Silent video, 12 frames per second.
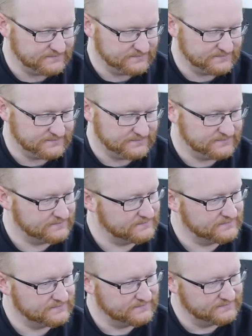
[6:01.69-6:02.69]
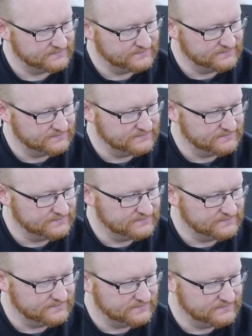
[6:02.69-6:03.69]

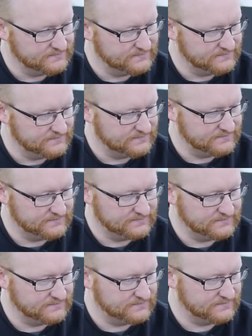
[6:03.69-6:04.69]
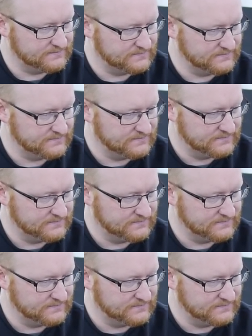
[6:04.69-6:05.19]
No words are spoken by the person on screen.